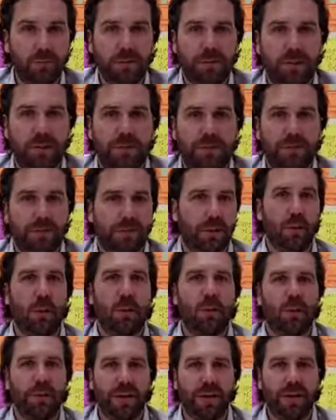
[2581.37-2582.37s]
to the
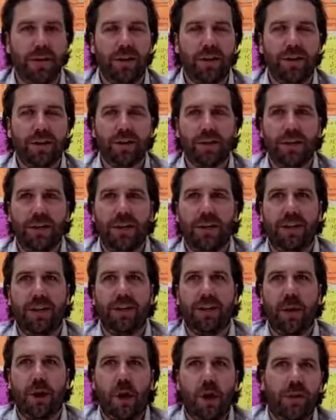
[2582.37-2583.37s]
world at large,
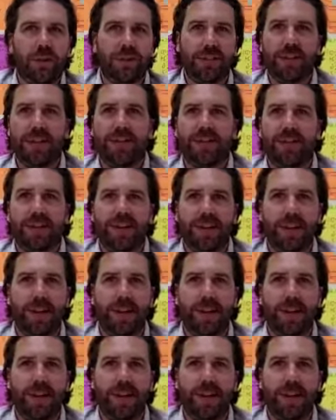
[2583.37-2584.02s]
all of a sudden